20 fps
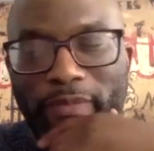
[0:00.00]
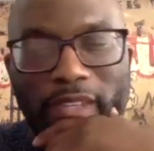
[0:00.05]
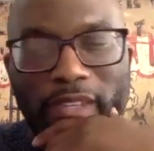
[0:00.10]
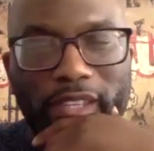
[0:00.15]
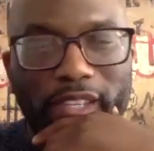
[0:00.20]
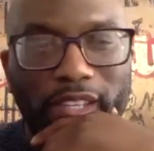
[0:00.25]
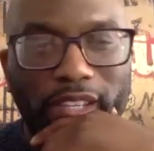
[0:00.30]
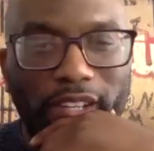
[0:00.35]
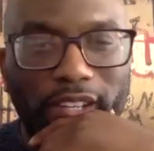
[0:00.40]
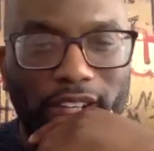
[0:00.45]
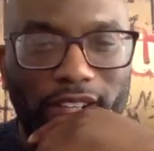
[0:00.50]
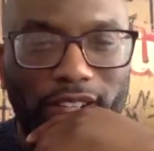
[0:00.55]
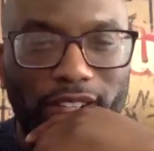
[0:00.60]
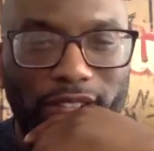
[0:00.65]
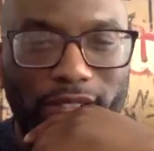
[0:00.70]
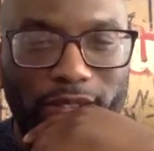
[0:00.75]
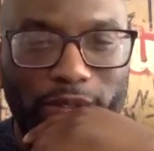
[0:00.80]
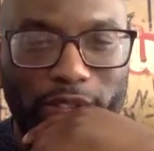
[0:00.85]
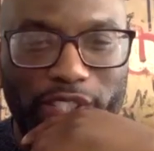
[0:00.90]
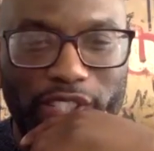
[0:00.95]

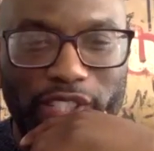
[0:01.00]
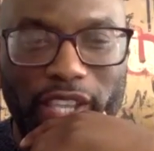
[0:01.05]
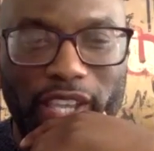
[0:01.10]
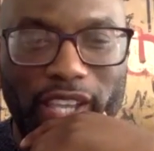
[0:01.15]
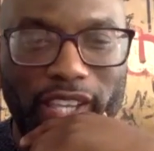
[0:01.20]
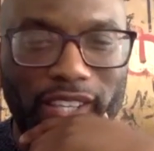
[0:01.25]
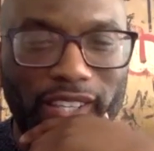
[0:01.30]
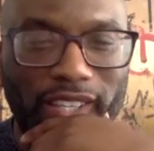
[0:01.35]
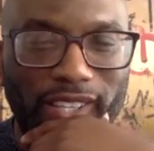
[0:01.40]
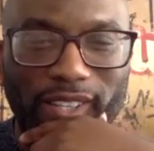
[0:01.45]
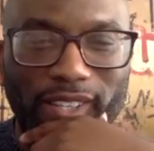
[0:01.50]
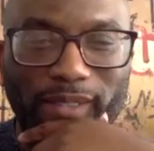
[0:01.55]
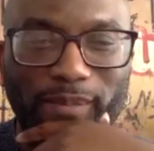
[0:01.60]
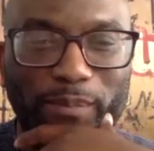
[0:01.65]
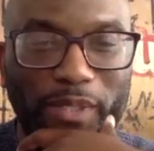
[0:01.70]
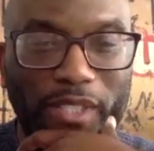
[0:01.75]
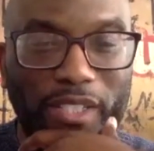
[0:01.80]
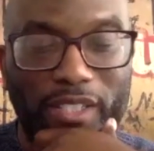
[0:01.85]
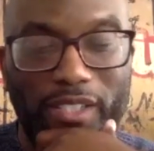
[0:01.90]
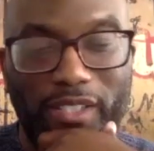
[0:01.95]
we just hang in there,
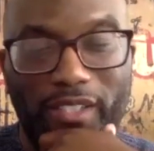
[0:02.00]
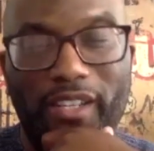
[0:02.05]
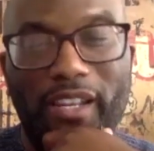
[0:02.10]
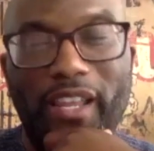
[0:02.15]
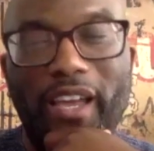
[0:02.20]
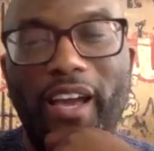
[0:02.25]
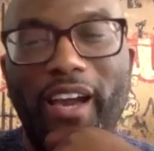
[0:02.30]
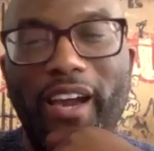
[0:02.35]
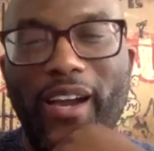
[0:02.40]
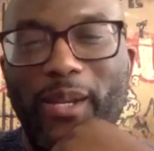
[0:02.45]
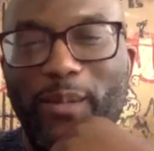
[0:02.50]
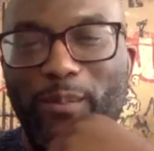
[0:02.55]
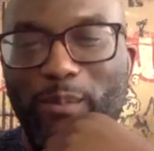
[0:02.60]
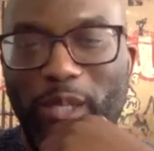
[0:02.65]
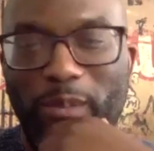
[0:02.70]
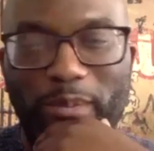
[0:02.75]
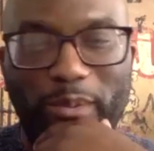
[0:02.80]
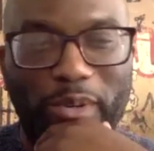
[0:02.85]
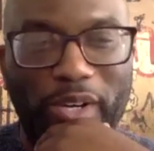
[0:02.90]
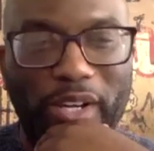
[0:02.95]
because a lot of
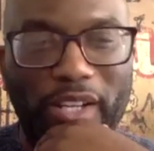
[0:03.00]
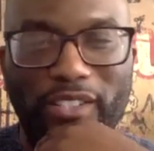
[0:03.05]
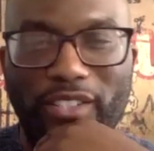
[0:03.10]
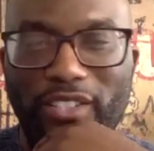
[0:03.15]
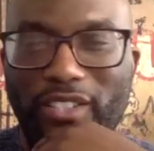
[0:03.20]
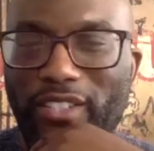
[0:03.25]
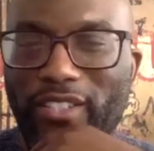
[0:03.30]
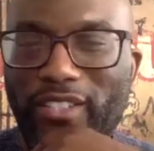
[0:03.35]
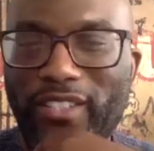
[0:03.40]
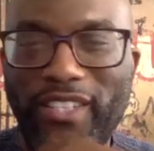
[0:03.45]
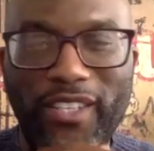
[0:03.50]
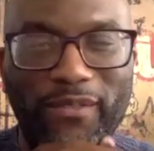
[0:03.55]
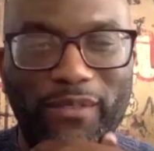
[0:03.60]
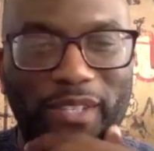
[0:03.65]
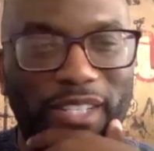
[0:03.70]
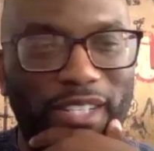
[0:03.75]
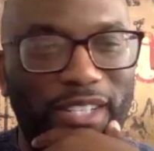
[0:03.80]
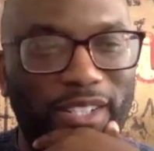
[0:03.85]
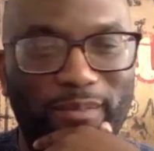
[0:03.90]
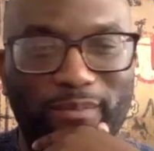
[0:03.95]
people are just
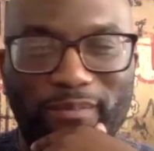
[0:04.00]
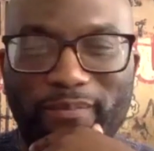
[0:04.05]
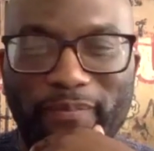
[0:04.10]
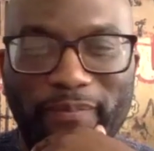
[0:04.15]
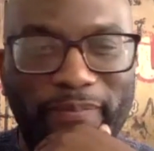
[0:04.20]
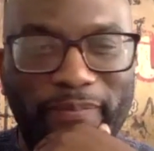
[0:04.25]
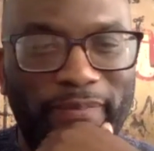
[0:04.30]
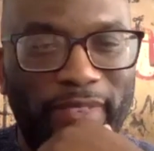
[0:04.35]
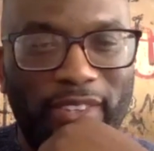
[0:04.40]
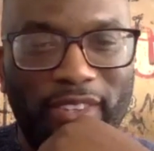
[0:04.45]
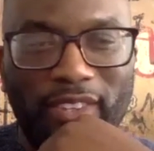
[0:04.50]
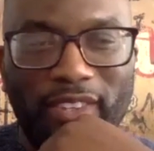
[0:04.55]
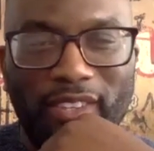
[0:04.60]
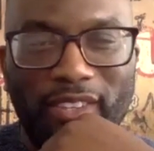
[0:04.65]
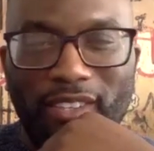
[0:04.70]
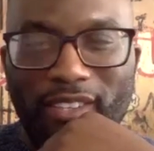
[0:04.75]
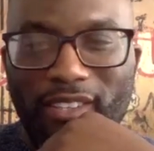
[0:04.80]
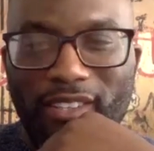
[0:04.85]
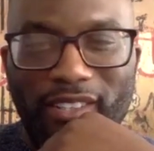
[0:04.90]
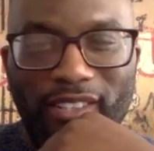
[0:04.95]
giving up.
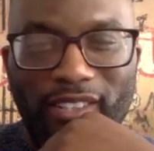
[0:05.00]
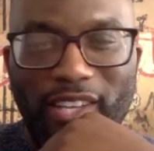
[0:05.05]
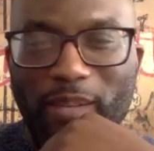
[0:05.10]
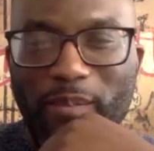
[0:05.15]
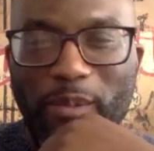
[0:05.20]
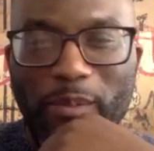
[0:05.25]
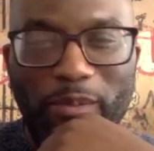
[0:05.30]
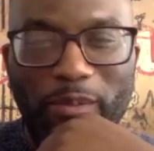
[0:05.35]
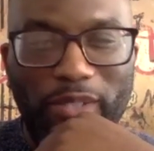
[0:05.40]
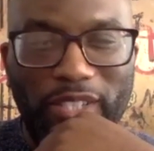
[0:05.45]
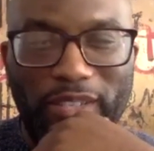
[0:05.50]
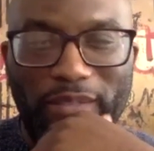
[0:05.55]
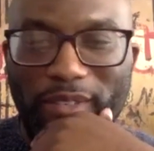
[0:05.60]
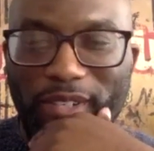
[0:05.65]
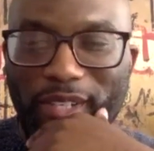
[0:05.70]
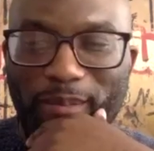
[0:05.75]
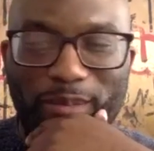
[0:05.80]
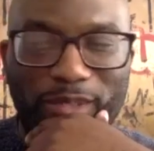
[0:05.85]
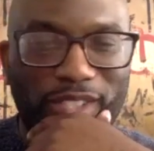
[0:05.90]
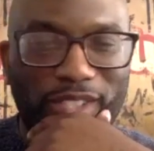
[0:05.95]
A lot of people are
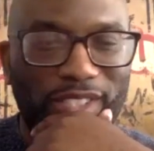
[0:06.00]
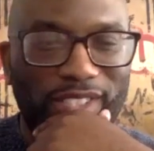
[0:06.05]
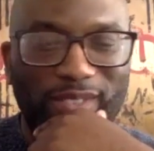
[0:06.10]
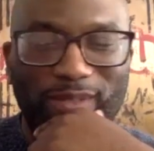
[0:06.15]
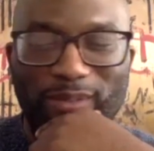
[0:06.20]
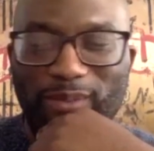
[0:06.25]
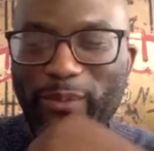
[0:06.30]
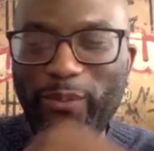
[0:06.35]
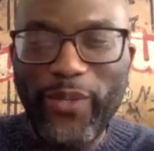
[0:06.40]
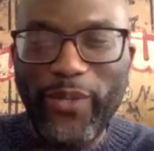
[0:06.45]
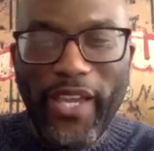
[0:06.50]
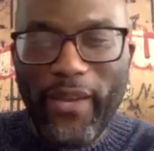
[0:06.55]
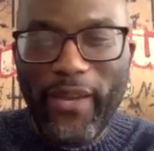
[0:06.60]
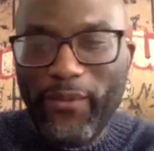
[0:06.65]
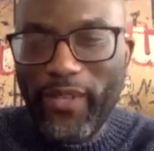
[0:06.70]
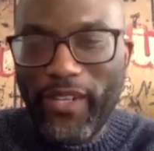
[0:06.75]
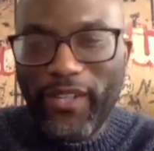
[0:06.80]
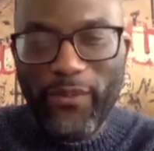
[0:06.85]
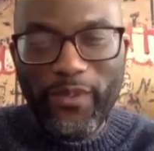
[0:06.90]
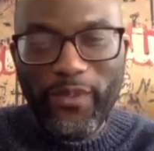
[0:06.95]
giving up.
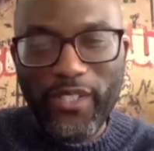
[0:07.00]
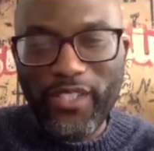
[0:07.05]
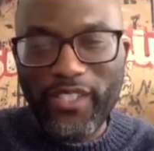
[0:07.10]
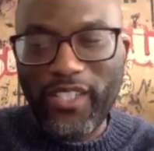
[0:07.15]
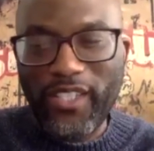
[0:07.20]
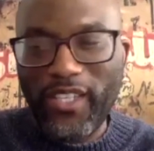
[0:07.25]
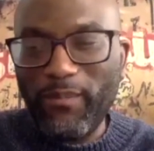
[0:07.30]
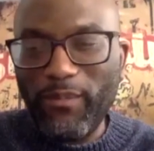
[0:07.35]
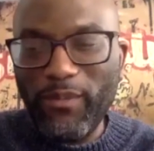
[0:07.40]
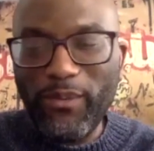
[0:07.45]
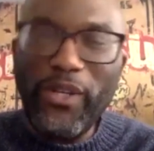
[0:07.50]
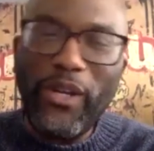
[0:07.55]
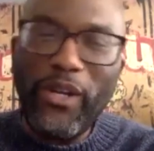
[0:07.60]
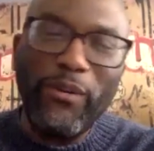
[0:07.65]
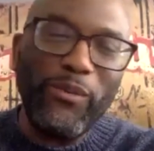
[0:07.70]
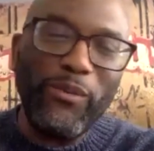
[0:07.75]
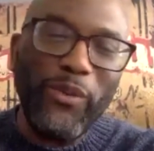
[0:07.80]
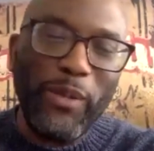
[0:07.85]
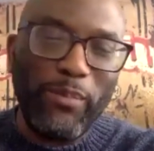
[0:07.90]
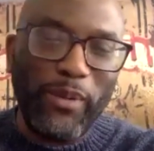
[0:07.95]
We just keep,
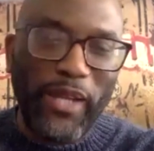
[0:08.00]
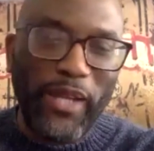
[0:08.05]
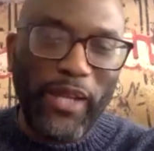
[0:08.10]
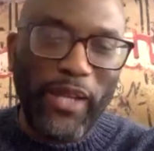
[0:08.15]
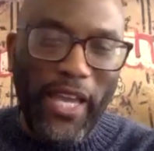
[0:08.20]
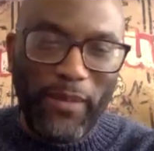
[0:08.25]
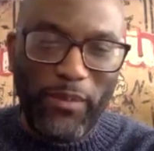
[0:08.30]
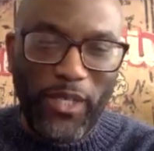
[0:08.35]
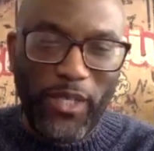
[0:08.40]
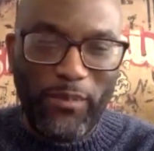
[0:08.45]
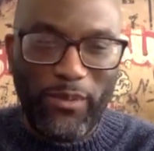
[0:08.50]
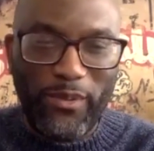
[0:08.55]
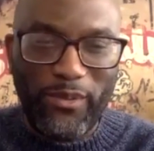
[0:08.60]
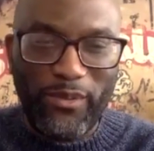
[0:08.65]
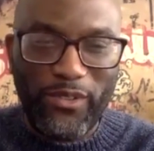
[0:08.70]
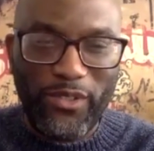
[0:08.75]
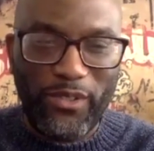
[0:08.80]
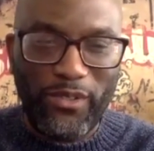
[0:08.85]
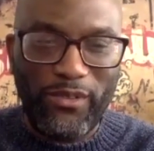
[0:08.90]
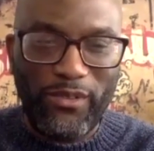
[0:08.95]
we Black people
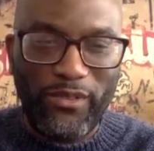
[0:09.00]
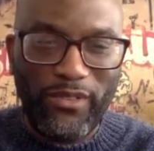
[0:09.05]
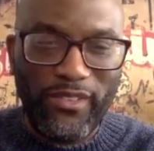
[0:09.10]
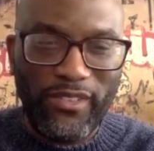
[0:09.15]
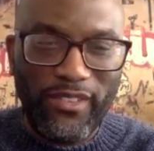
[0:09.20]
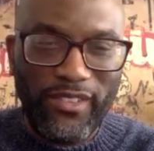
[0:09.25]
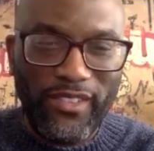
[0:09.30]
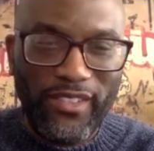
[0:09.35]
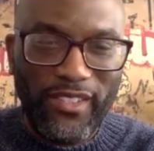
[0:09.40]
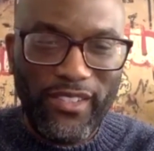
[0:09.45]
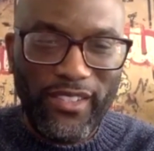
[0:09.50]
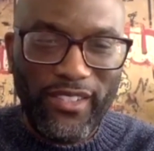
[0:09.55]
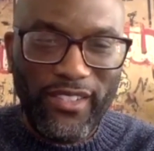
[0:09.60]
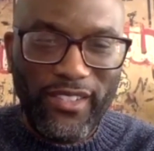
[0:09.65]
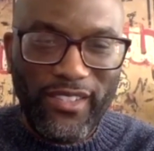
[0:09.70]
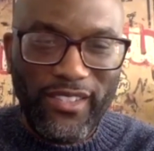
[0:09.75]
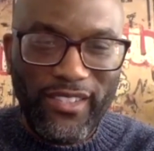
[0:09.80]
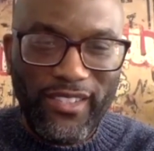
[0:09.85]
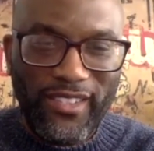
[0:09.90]
too. I